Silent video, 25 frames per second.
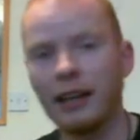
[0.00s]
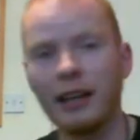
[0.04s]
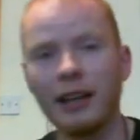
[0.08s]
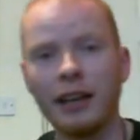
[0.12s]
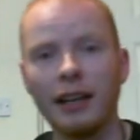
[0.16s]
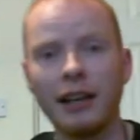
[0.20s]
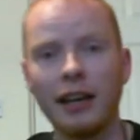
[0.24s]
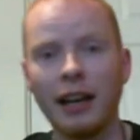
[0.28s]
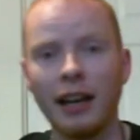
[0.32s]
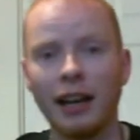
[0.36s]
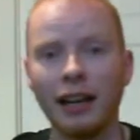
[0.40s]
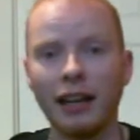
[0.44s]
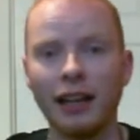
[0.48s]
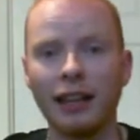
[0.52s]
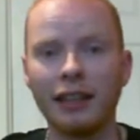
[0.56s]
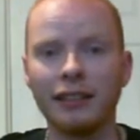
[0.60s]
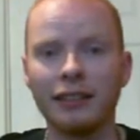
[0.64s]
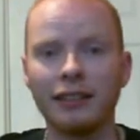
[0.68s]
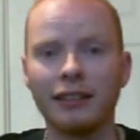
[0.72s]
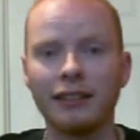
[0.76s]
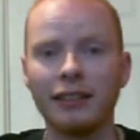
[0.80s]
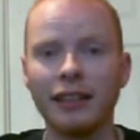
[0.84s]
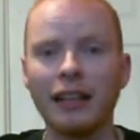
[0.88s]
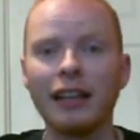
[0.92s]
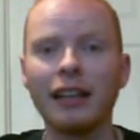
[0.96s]

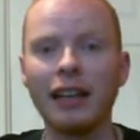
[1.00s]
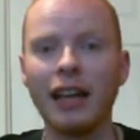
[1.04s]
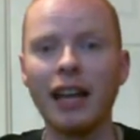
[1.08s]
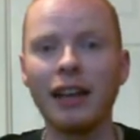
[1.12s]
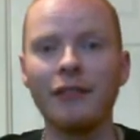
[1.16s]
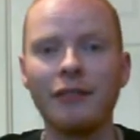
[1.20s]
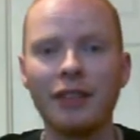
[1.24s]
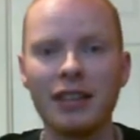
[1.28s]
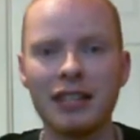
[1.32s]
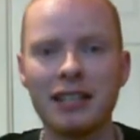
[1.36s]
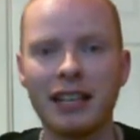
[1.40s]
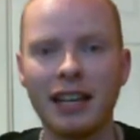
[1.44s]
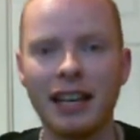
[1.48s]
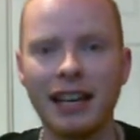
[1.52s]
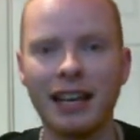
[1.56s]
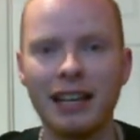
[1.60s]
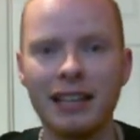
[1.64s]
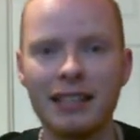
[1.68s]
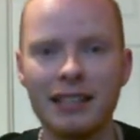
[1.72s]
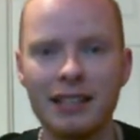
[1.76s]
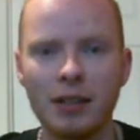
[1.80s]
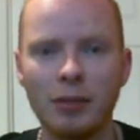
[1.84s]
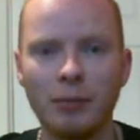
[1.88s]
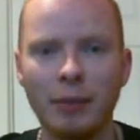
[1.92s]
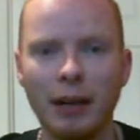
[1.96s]
and
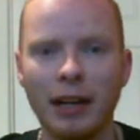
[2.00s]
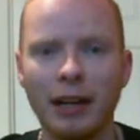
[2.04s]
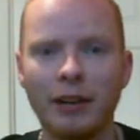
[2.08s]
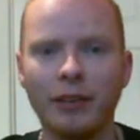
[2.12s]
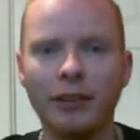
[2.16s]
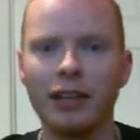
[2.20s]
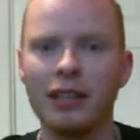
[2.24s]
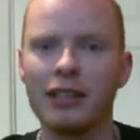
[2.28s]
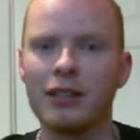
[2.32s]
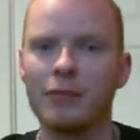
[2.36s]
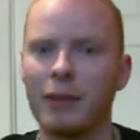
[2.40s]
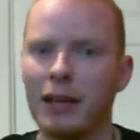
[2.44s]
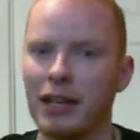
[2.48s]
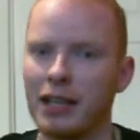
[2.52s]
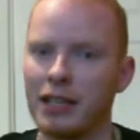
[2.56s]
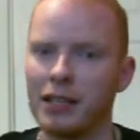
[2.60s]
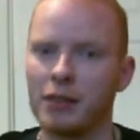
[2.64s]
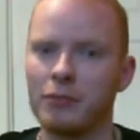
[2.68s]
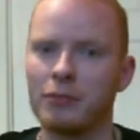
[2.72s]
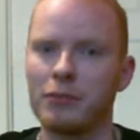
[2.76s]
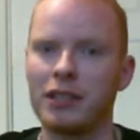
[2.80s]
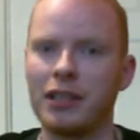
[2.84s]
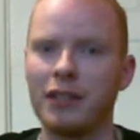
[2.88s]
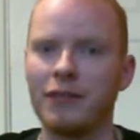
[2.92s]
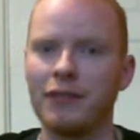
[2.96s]
investigate somehow into making
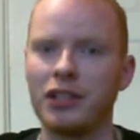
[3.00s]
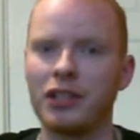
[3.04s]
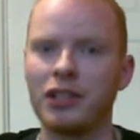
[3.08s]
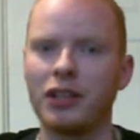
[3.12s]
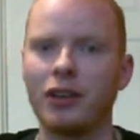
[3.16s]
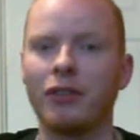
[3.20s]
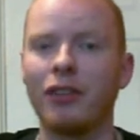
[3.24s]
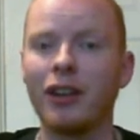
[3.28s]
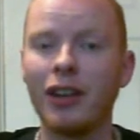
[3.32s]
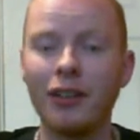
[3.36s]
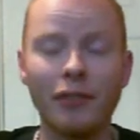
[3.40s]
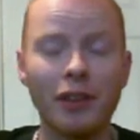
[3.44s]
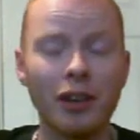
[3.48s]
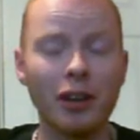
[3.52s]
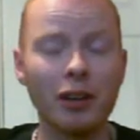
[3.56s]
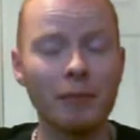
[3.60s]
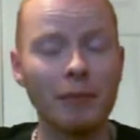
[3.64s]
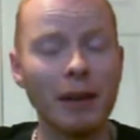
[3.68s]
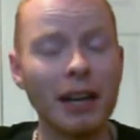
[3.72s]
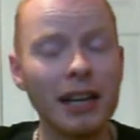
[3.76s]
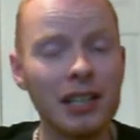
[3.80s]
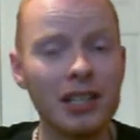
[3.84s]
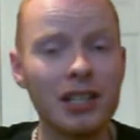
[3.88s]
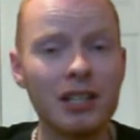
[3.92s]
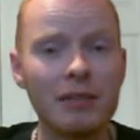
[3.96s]
some TV show. If you
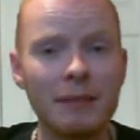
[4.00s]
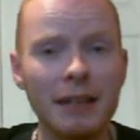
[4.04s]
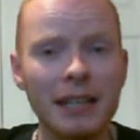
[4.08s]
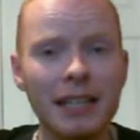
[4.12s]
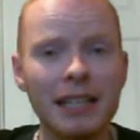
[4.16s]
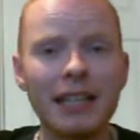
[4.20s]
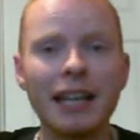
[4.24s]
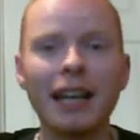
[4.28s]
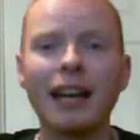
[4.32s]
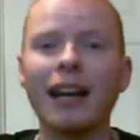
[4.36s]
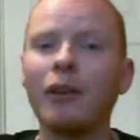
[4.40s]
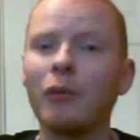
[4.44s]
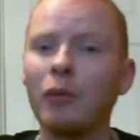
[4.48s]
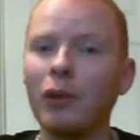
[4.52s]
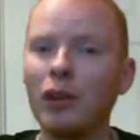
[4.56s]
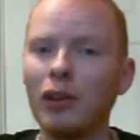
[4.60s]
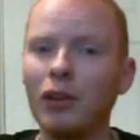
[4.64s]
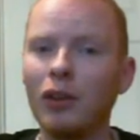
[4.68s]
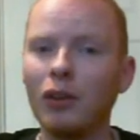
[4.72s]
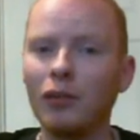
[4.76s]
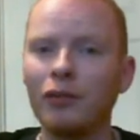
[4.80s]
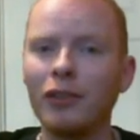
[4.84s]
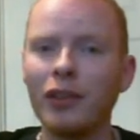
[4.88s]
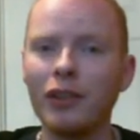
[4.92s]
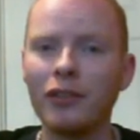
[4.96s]
can manage to make it, I will
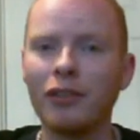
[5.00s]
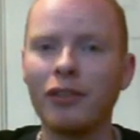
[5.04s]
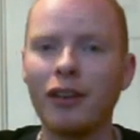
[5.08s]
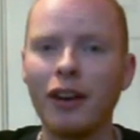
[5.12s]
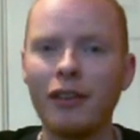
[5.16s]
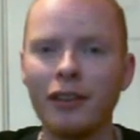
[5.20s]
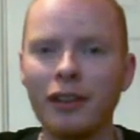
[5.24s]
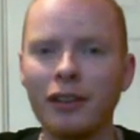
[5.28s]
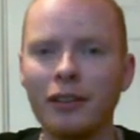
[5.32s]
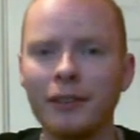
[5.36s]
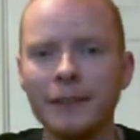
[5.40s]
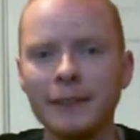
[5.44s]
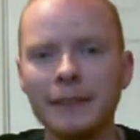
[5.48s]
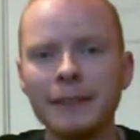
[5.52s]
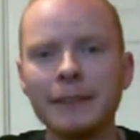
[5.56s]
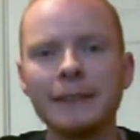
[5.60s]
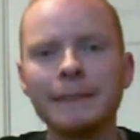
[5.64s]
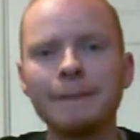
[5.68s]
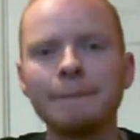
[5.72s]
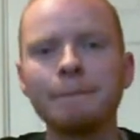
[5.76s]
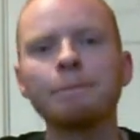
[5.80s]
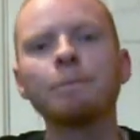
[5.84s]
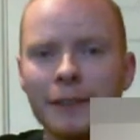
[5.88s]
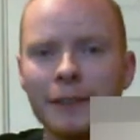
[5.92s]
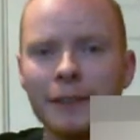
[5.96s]
love you forever,
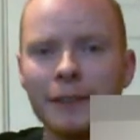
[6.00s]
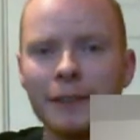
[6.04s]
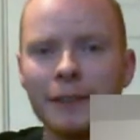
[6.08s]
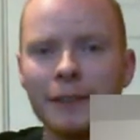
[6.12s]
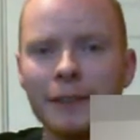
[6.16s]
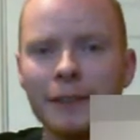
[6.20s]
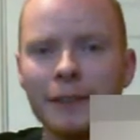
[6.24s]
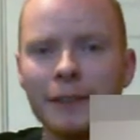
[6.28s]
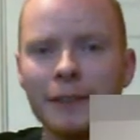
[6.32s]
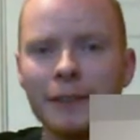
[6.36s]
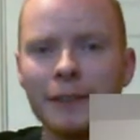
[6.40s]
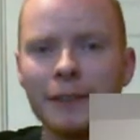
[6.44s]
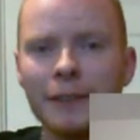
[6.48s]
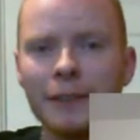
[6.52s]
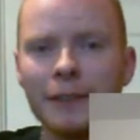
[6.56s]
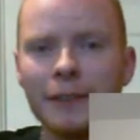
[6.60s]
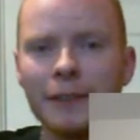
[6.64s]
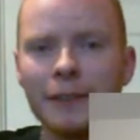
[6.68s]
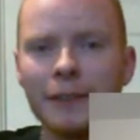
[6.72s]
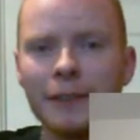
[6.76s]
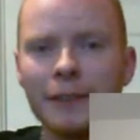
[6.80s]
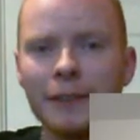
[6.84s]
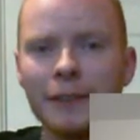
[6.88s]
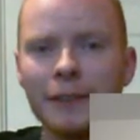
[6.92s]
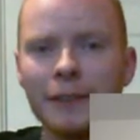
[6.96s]

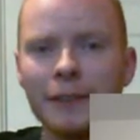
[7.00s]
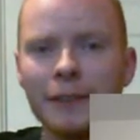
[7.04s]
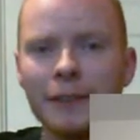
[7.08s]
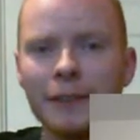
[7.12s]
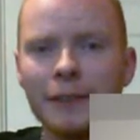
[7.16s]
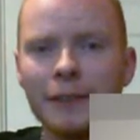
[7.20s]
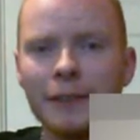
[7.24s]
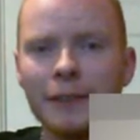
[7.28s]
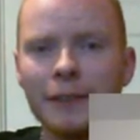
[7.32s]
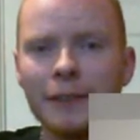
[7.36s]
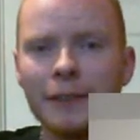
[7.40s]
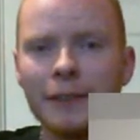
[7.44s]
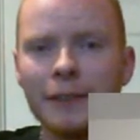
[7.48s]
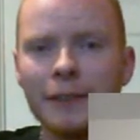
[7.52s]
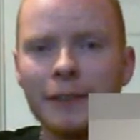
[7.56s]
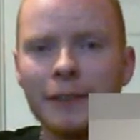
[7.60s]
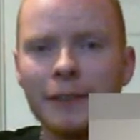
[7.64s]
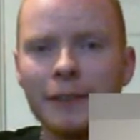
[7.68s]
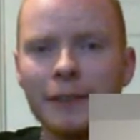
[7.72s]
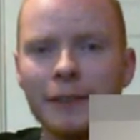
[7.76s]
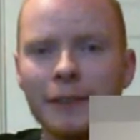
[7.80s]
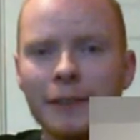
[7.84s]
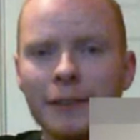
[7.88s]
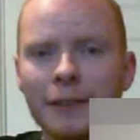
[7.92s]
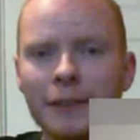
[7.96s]
unless it's terrible, in which
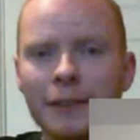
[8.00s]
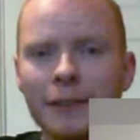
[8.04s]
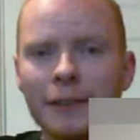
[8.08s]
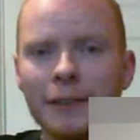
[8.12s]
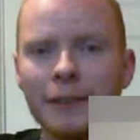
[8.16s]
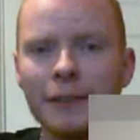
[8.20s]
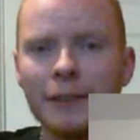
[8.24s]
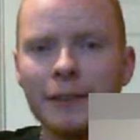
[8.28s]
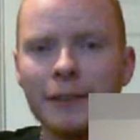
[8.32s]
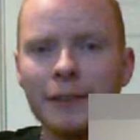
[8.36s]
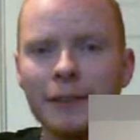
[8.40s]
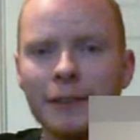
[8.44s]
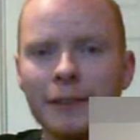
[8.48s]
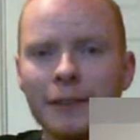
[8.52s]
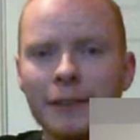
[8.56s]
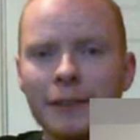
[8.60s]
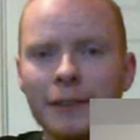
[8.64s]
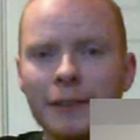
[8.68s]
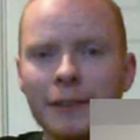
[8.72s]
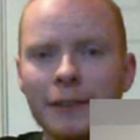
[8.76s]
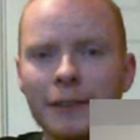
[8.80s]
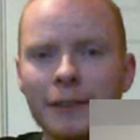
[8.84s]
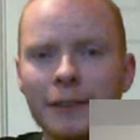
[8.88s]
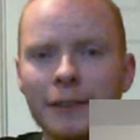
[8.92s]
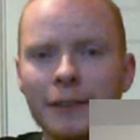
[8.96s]
case there will be a
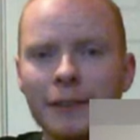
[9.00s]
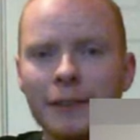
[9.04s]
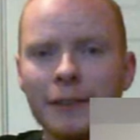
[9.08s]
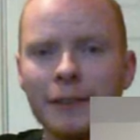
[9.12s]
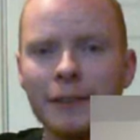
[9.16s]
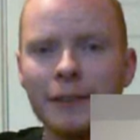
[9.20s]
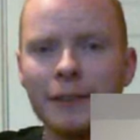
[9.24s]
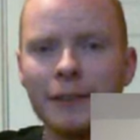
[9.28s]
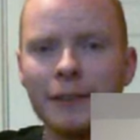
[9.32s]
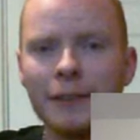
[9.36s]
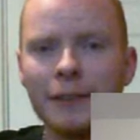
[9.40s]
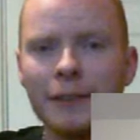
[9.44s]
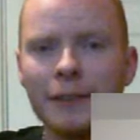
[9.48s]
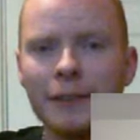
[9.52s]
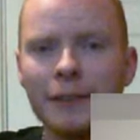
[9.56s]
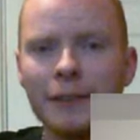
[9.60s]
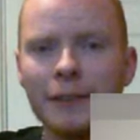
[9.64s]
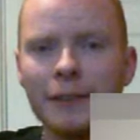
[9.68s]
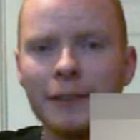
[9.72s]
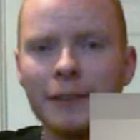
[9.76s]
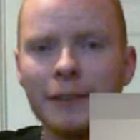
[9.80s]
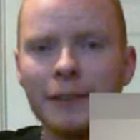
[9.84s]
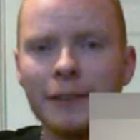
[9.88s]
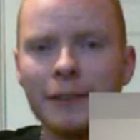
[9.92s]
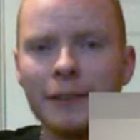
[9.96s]
strongly worded
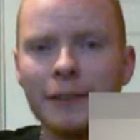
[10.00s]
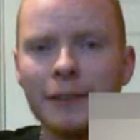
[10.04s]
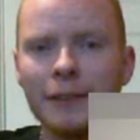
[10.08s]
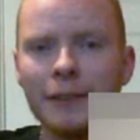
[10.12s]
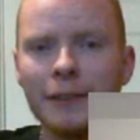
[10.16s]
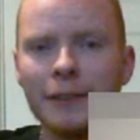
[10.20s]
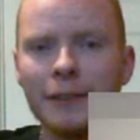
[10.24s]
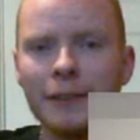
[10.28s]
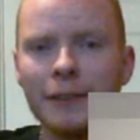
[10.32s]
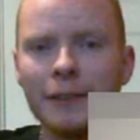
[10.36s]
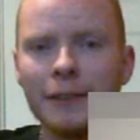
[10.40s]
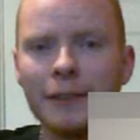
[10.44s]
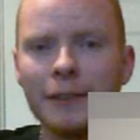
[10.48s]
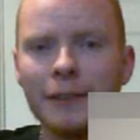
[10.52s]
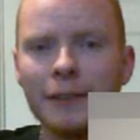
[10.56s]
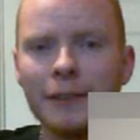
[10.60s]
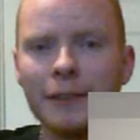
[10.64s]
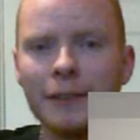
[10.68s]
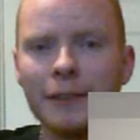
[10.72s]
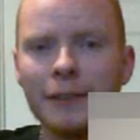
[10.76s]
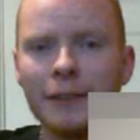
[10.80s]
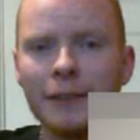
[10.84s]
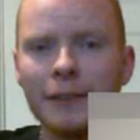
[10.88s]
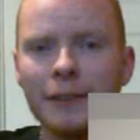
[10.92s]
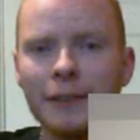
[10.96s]
letter written and never
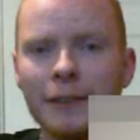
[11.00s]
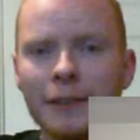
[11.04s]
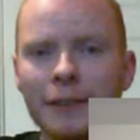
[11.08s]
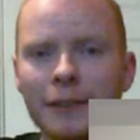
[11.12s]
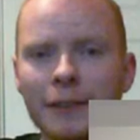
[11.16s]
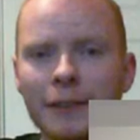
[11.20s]
sent.